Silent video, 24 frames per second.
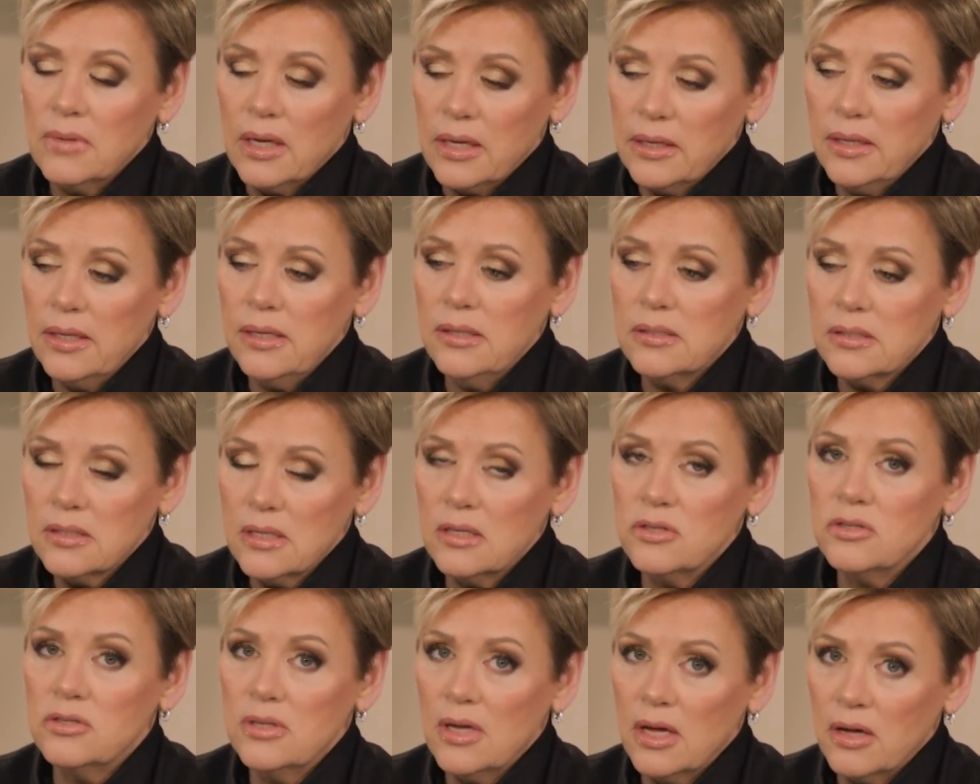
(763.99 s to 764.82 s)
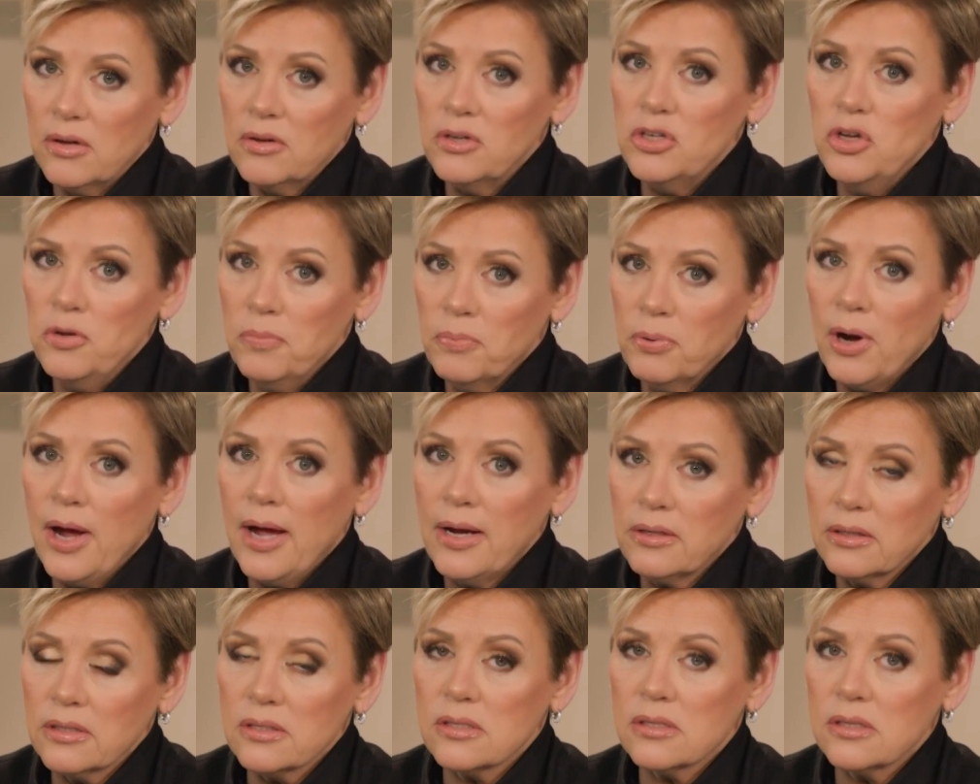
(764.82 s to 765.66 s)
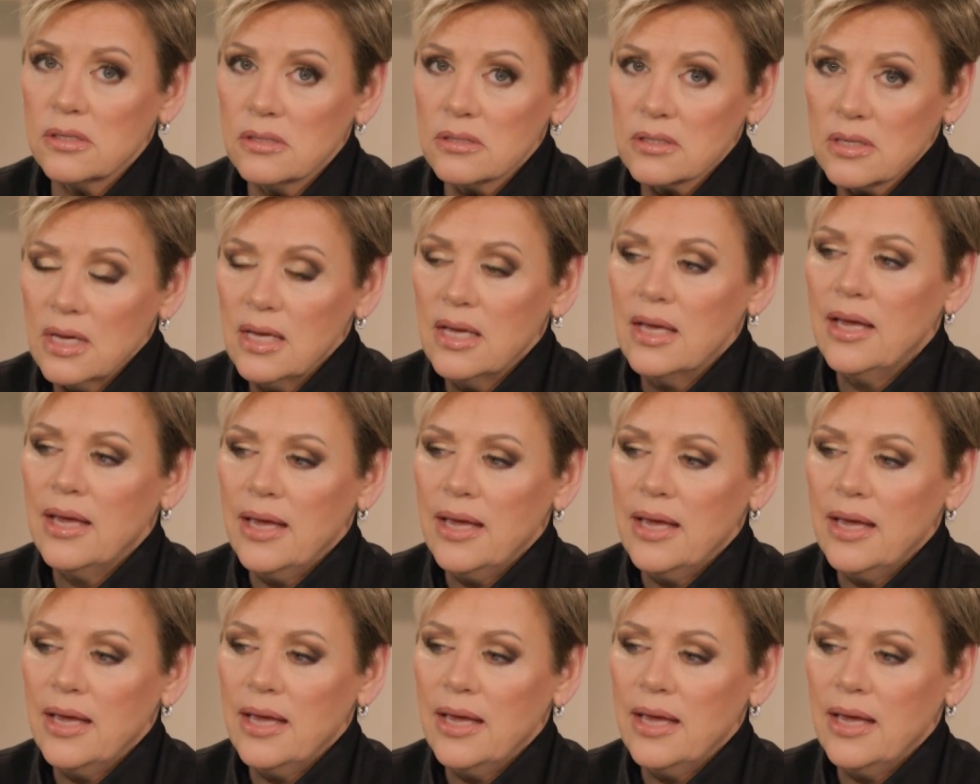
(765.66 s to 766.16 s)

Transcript: And he says, No, you practice this.